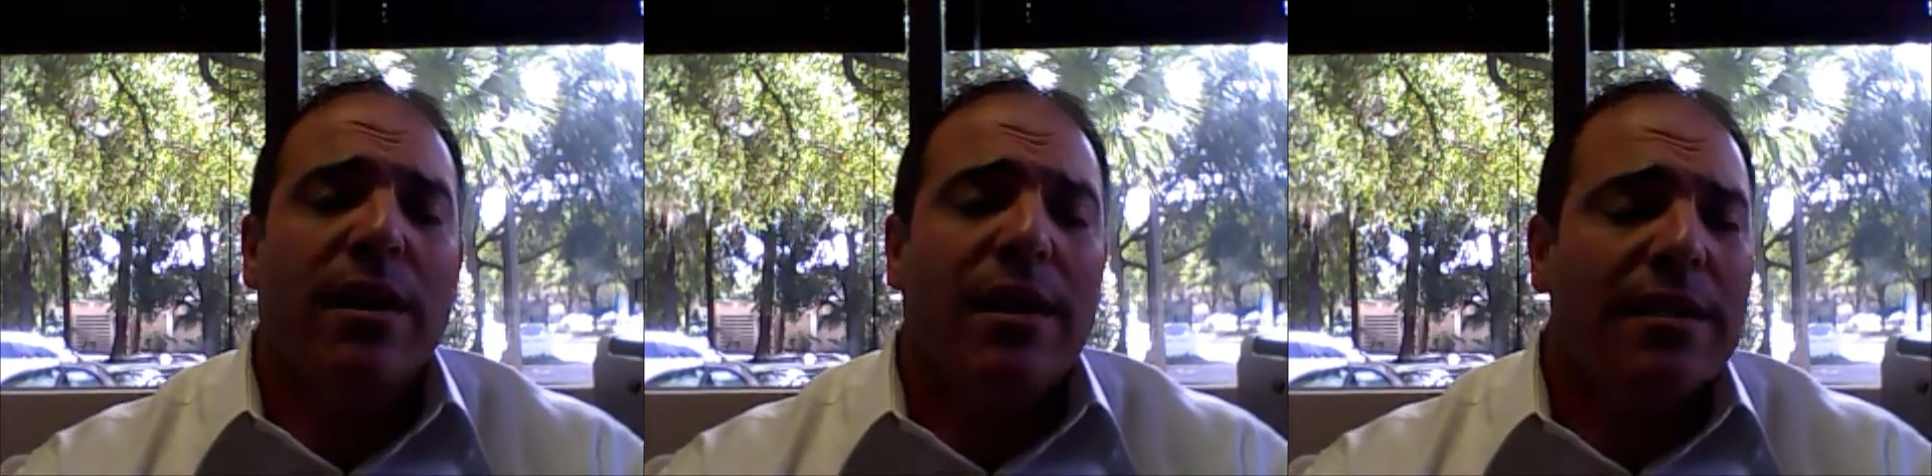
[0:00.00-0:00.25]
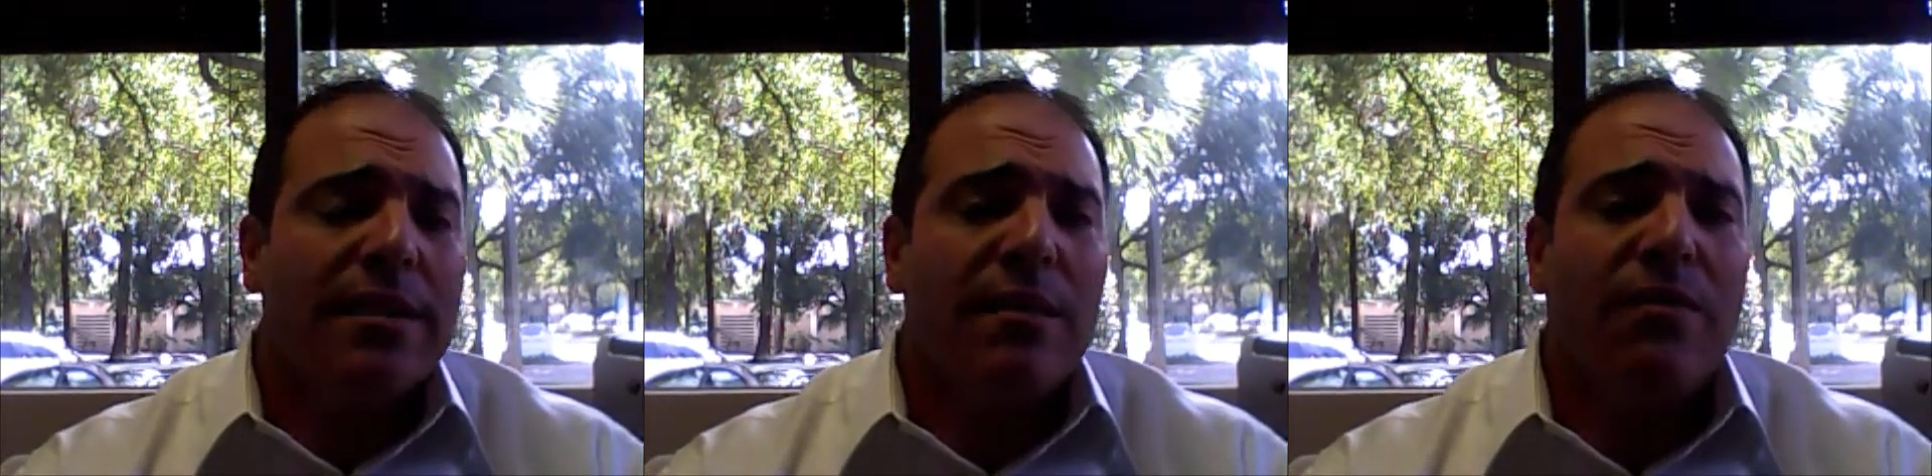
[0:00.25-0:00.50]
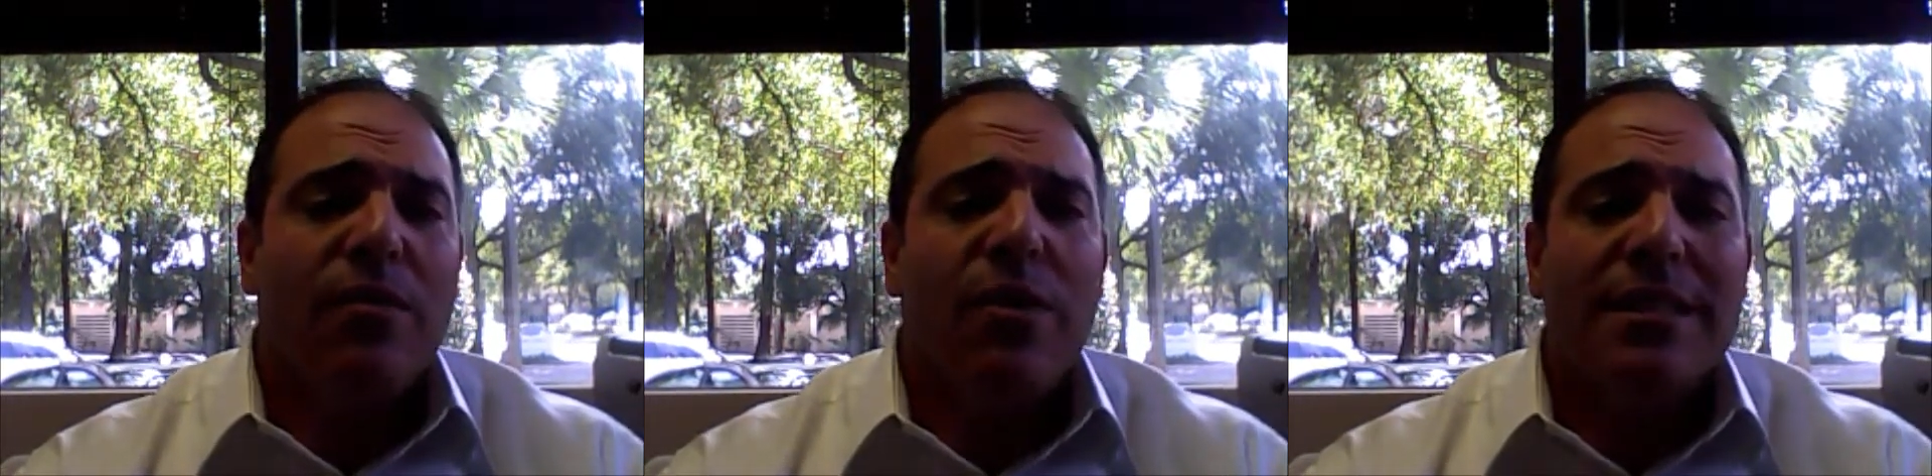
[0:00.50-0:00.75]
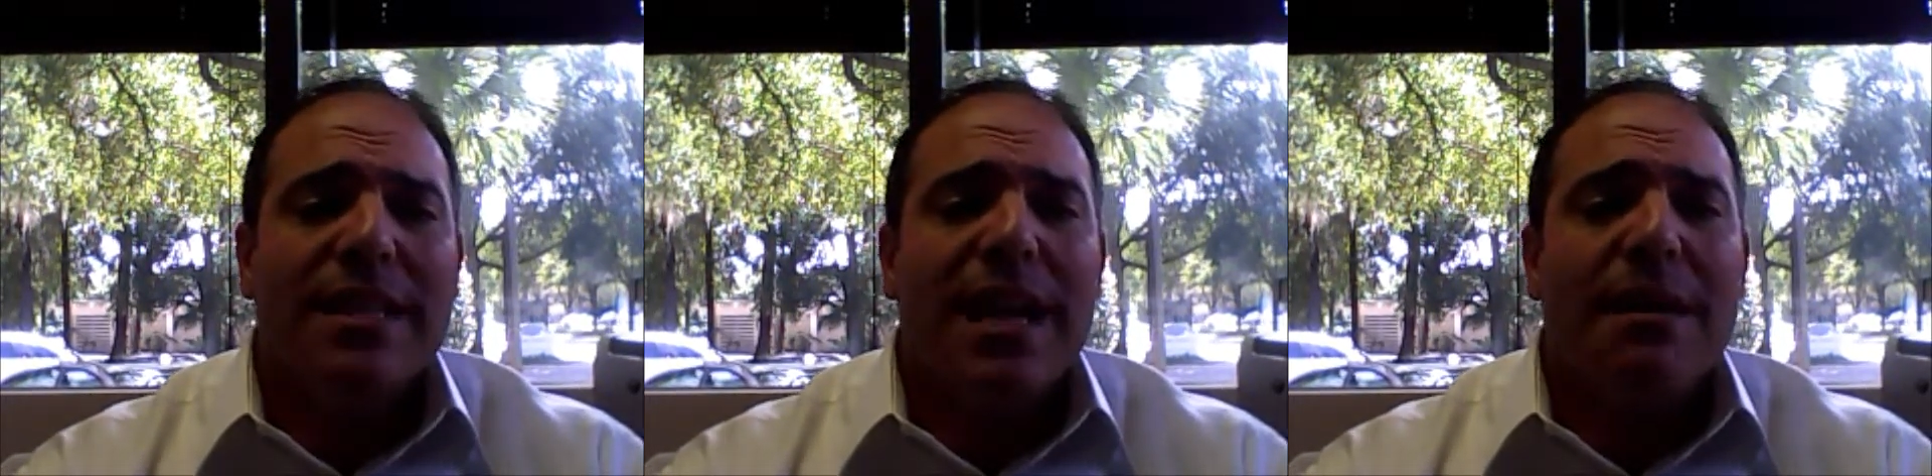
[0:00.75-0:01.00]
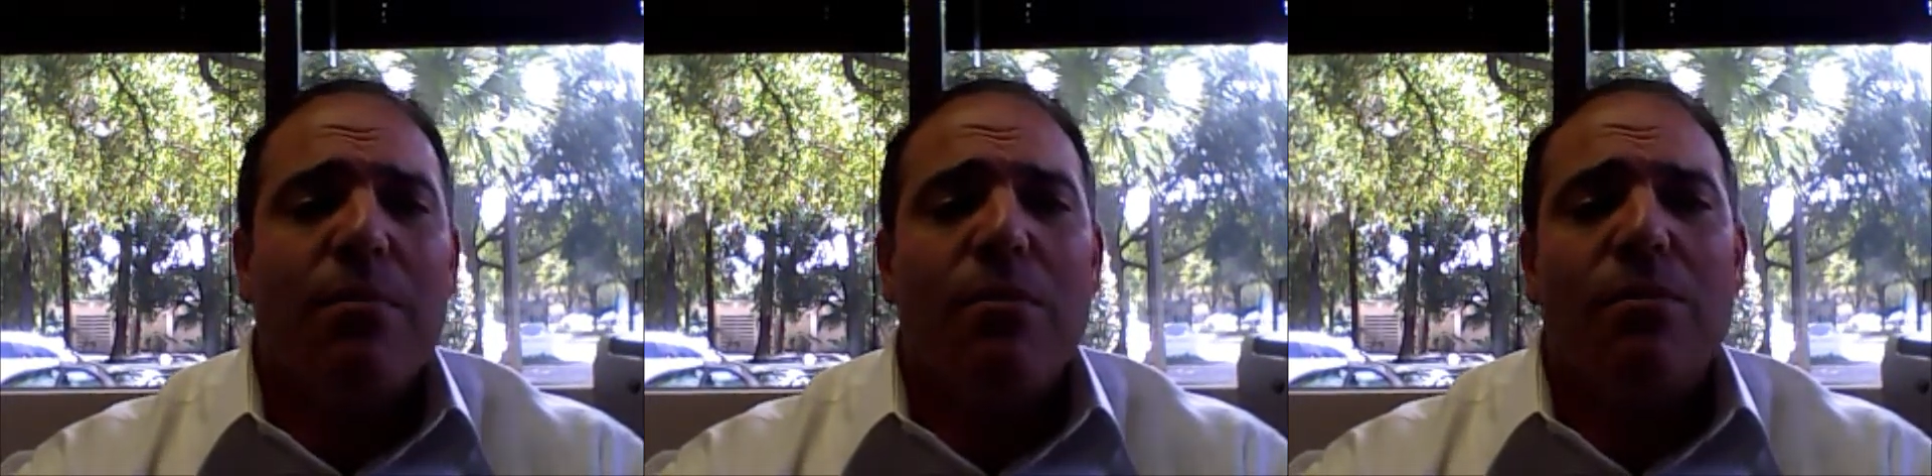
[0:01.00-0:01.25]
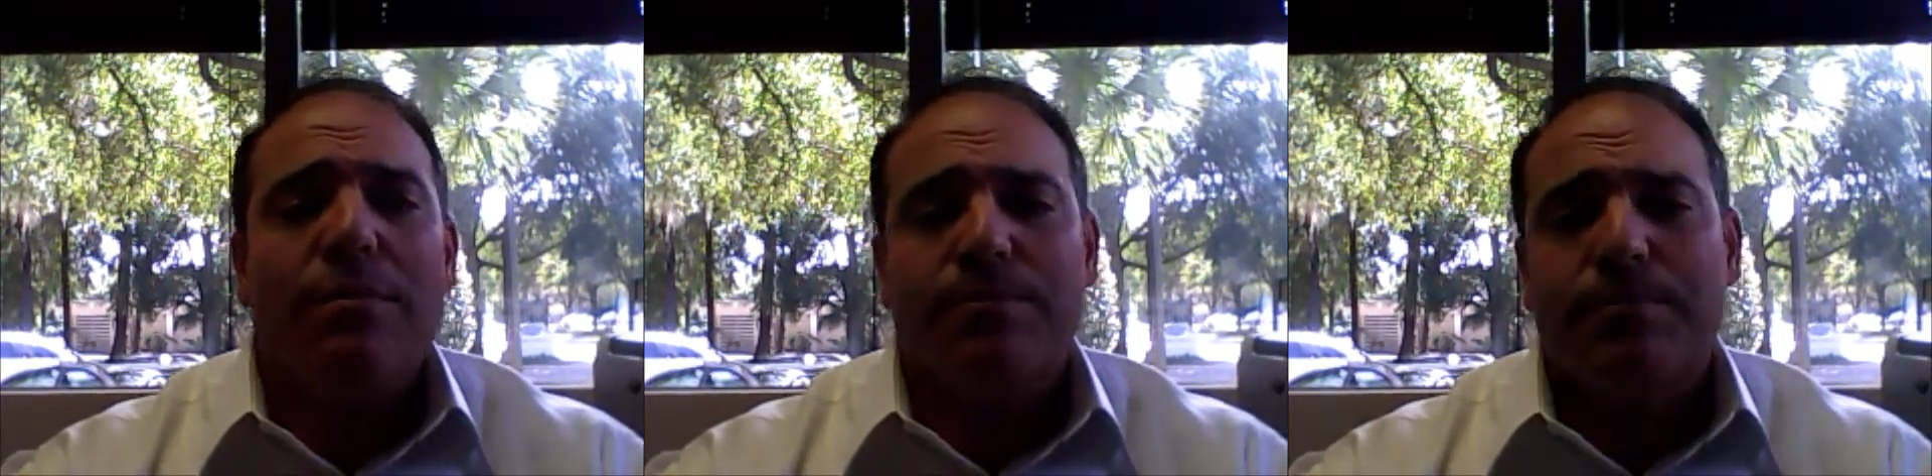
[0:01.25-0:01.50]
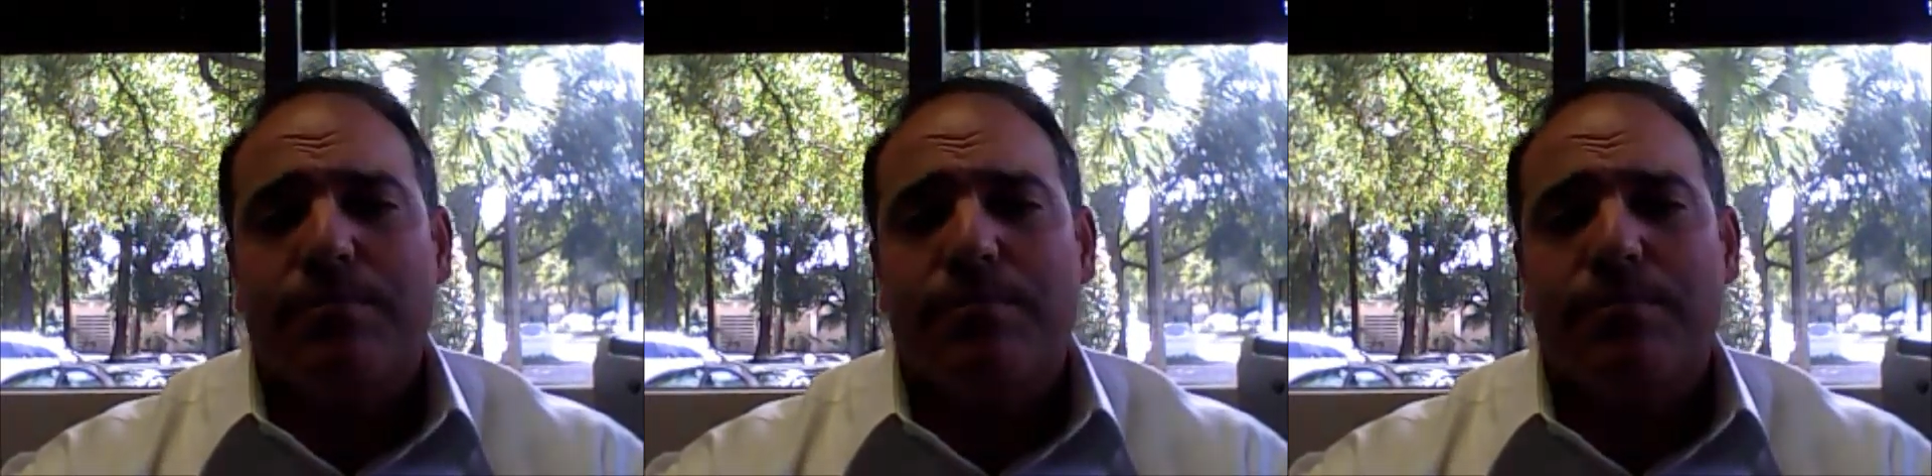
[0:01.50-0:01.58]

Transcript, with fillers: And let's say, for example,